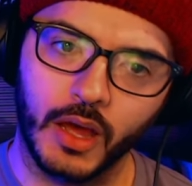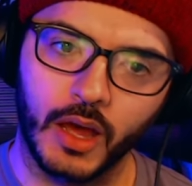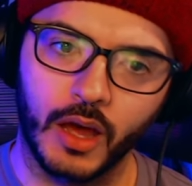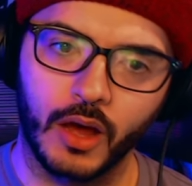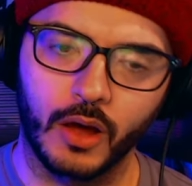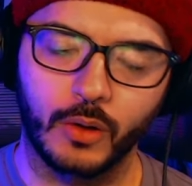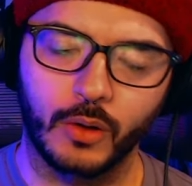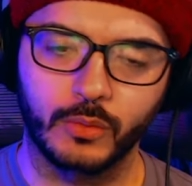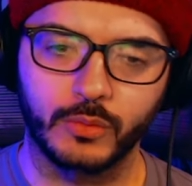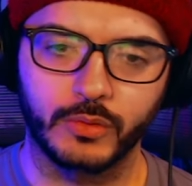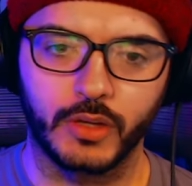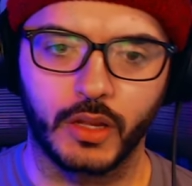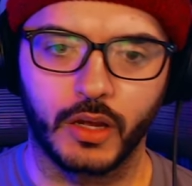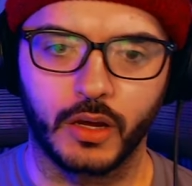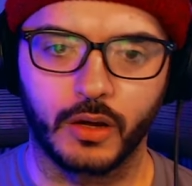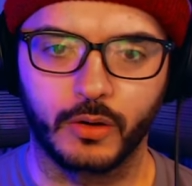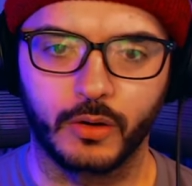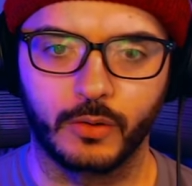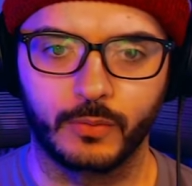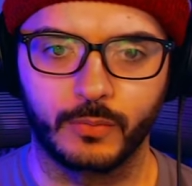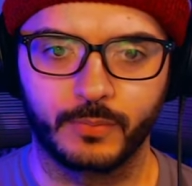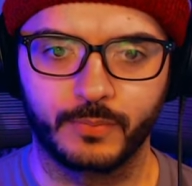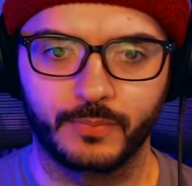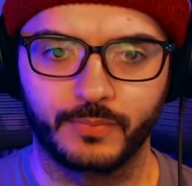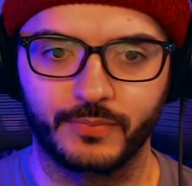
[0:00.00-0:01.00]
Oh no,
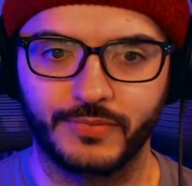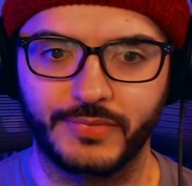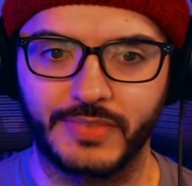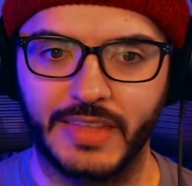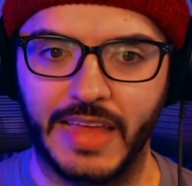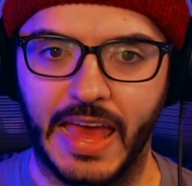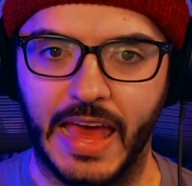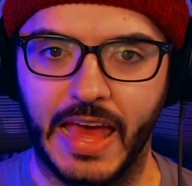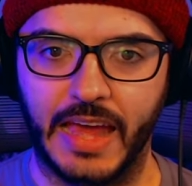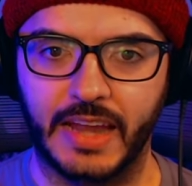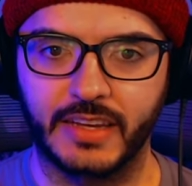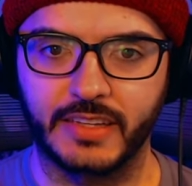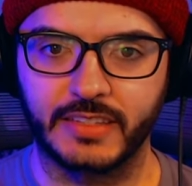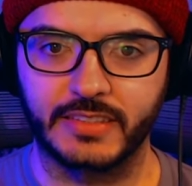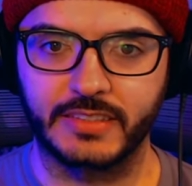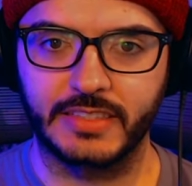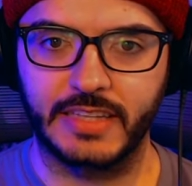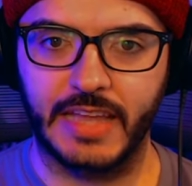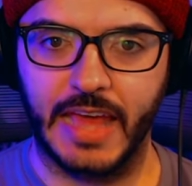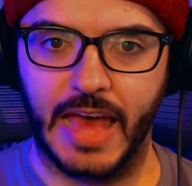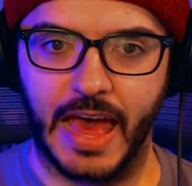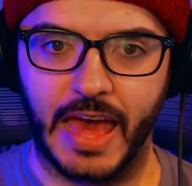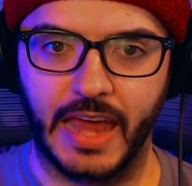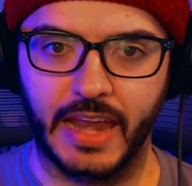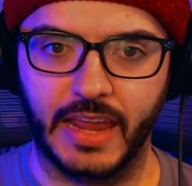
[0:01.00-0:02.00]
that is
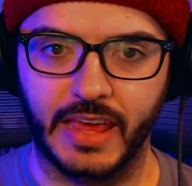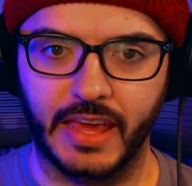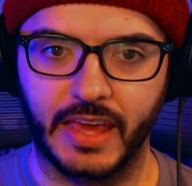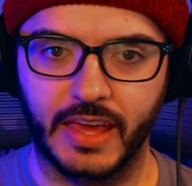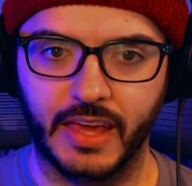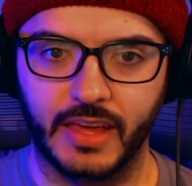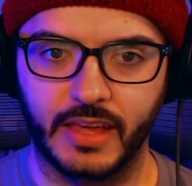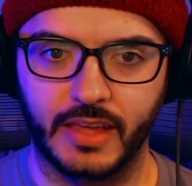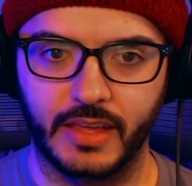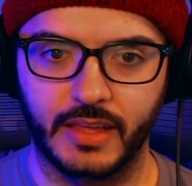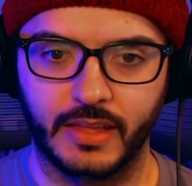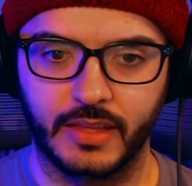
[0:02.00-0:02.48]
not it.